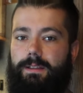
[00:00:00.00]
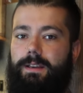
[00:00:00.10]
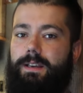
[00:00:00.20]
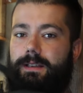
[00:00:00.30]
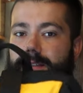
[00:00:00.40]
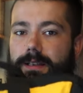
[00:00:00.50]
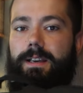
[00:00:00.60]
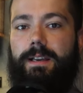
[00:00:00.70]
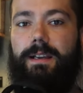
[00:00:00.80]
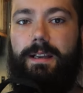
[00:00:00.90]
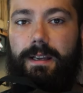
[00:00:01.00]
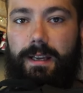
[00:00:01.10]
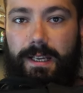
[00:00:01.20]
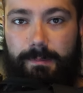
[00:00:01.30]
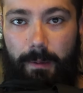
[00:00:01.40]
This
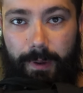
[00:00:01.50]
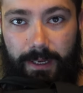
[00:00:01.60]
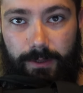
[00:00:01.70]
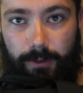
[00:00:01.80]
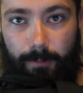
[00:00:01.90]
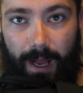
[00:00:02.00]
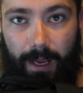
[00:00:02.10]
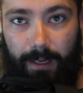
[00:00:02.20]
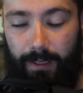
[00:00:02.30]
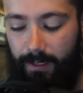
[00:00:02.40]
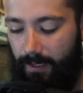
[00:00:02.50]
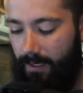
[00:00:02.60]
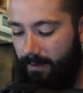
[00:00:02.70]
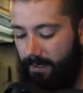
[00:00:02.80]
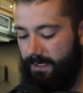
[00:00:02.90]
is my big tool bag.
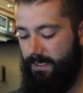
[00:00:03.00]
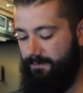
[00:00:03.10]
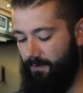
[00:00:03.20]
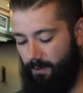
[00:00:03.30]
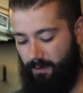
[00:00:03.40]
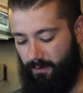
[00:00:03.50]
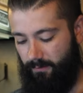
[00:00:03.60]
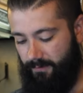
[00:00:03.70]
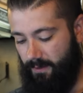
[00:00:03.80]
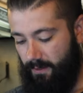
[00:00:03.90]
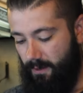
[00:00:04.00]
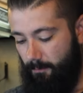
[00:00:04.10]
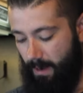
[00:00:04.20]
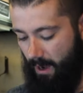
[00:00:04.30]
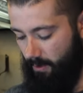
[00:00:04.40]
This is full of
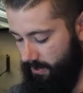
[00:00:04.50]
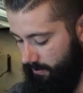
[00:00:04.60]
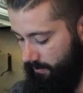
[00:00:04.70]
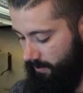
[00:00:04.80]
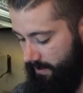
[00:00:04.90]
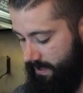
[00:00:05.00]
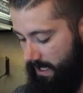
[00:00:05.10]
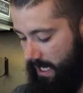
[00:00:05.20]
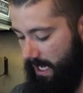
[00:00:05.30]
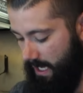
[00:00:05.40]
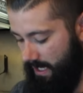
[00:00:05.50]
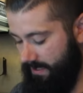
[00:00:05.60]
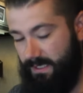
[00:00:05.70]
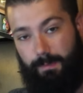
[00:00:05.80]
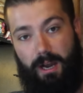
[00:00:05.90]
power tools
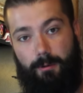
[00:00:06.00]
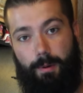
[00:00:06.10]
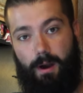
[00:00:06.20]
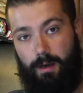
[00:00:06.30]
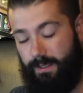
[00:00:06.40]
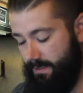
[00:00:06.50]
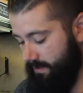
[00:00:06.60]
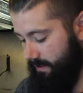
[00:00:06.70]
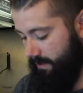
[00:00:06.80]
and spare parts.